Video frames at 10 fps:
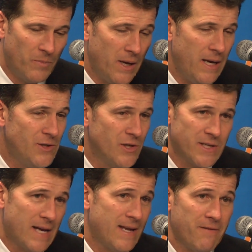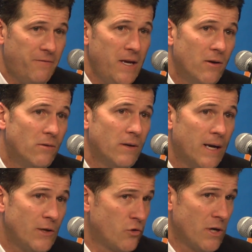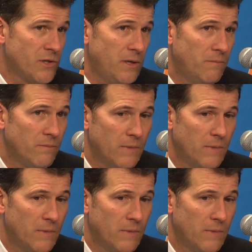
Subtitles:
But he's just got that feel, and I trust him.